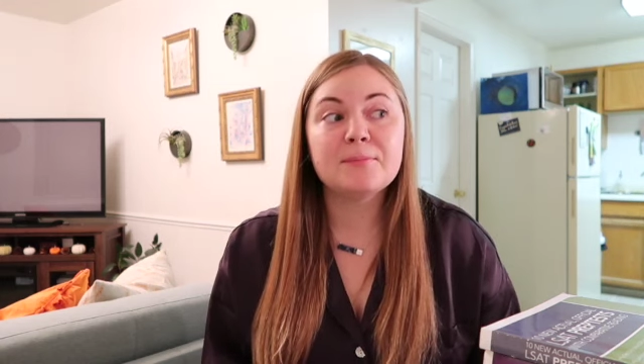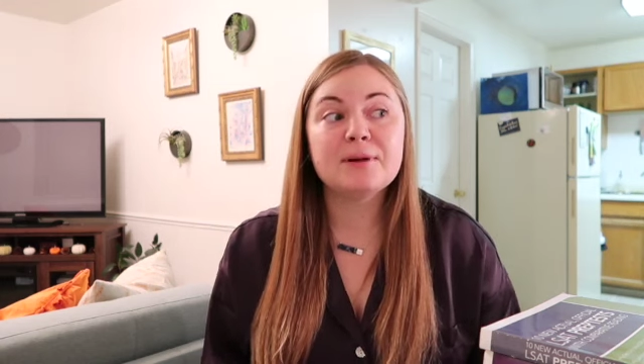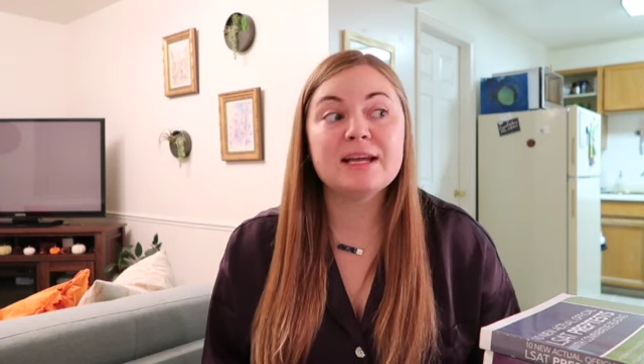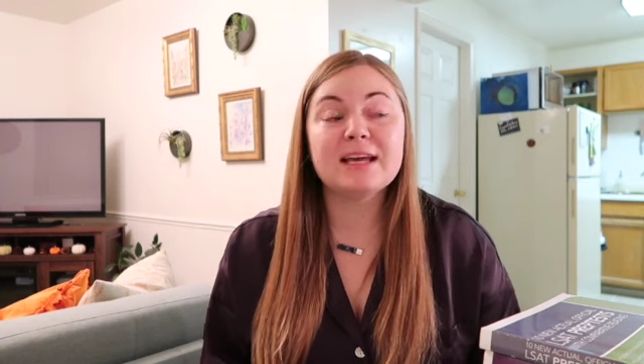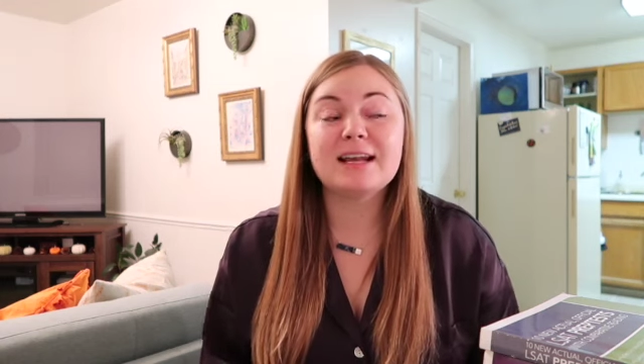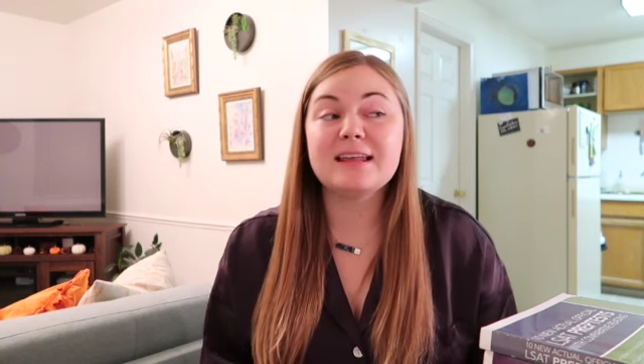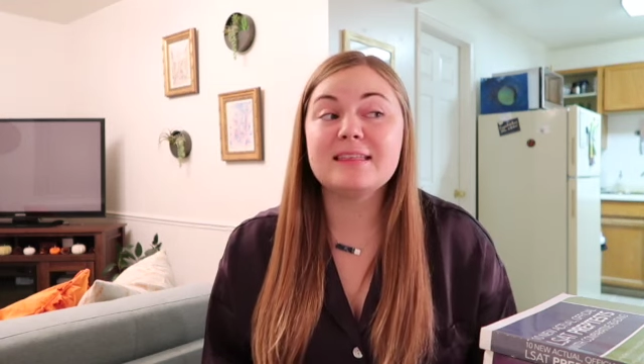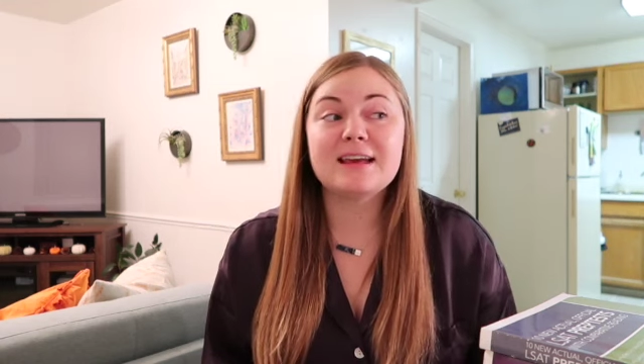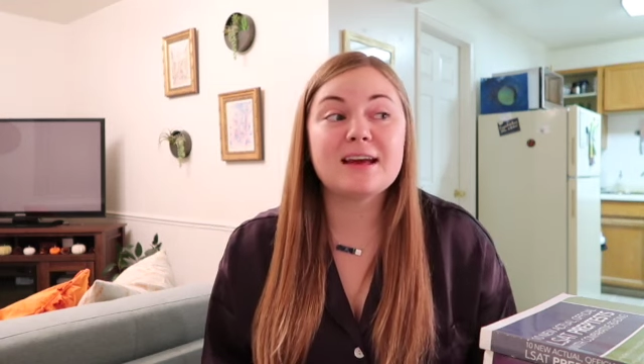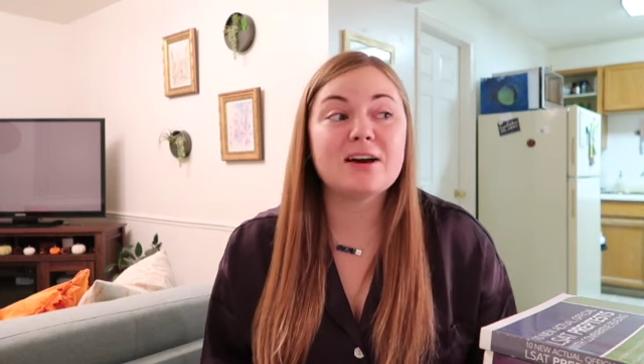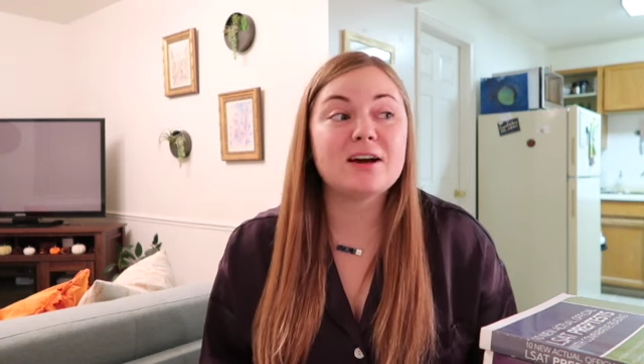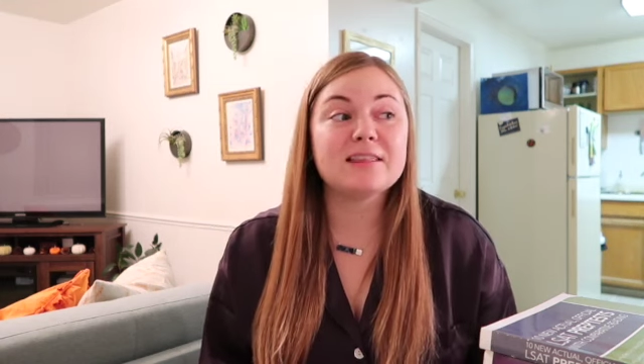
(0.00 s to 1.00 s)
but again i think
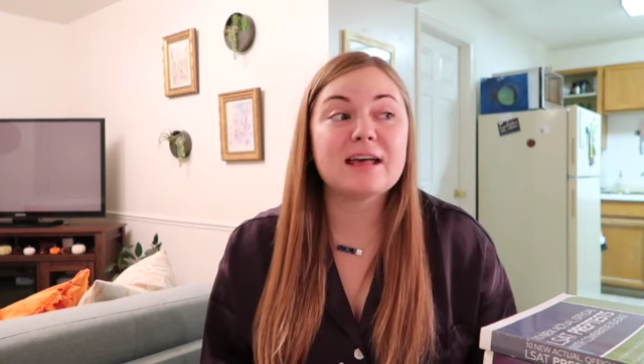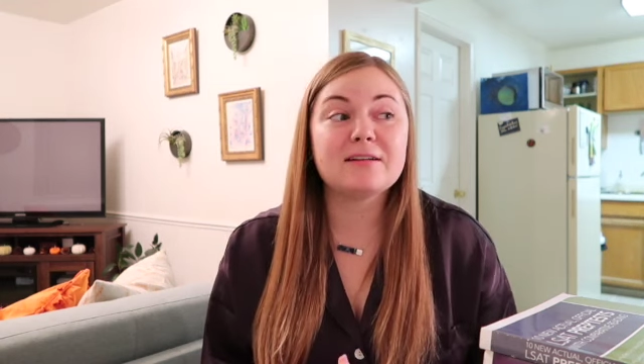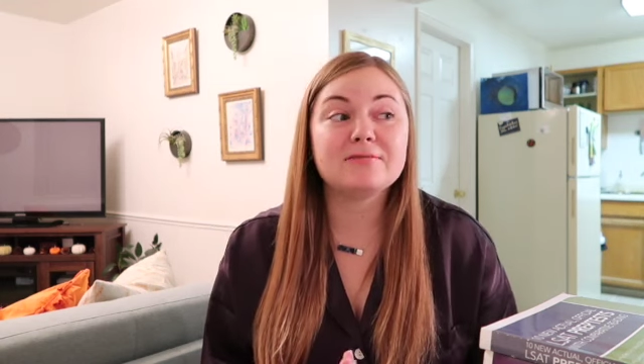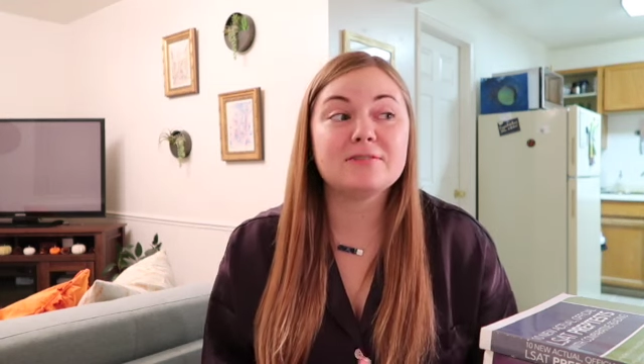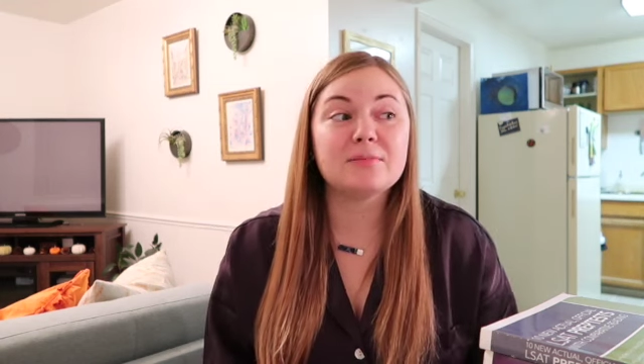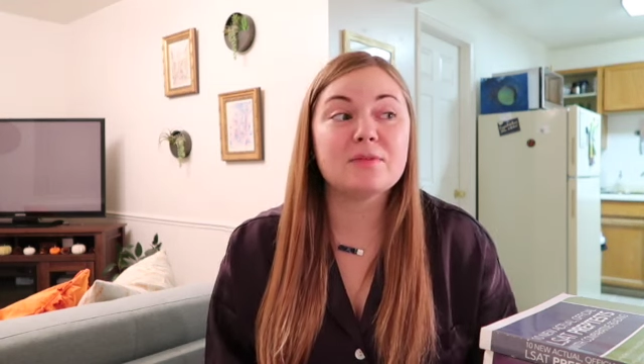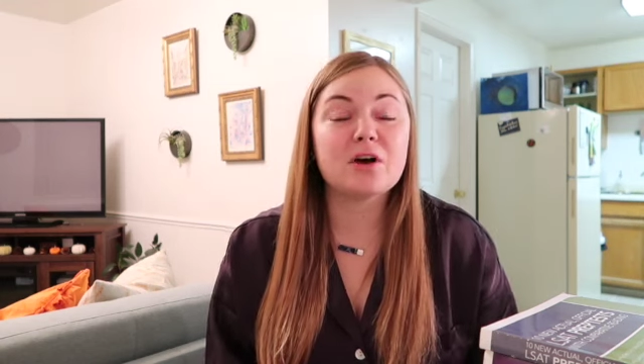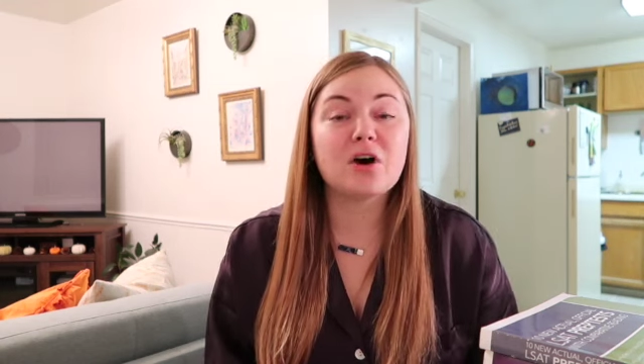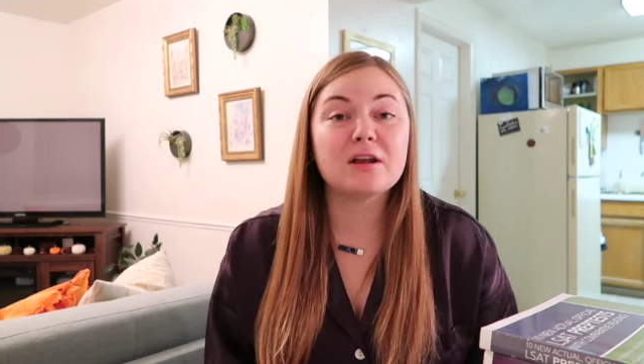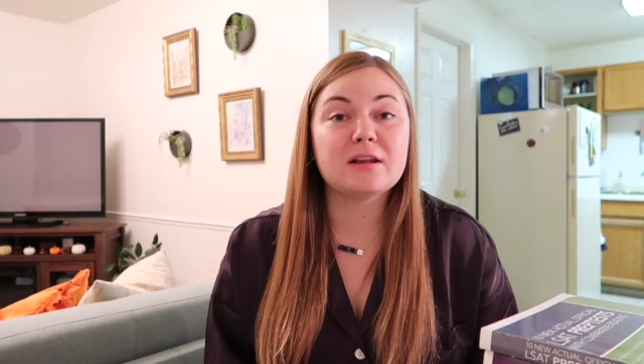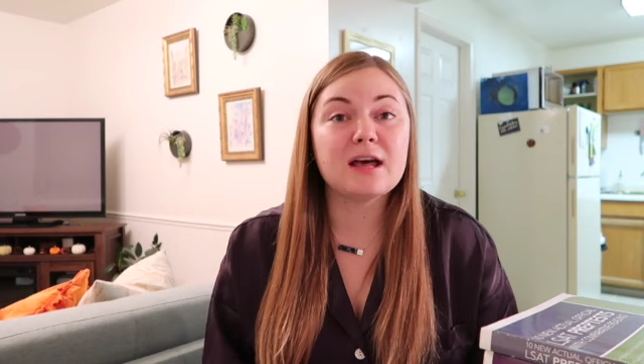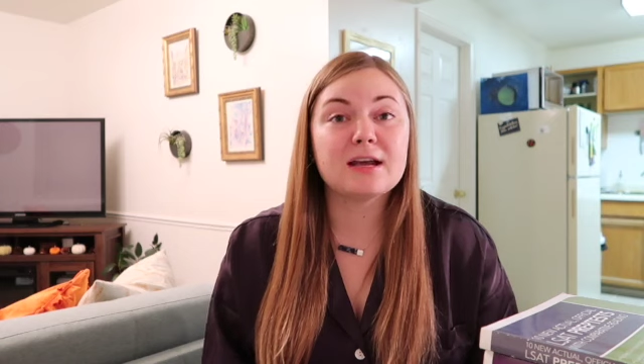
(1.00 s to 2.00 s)
i got that from the
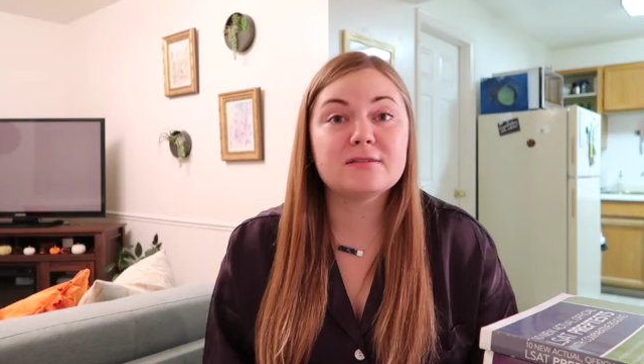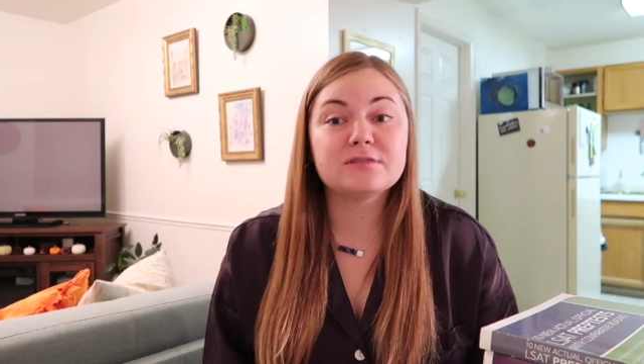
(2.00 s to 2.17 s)
online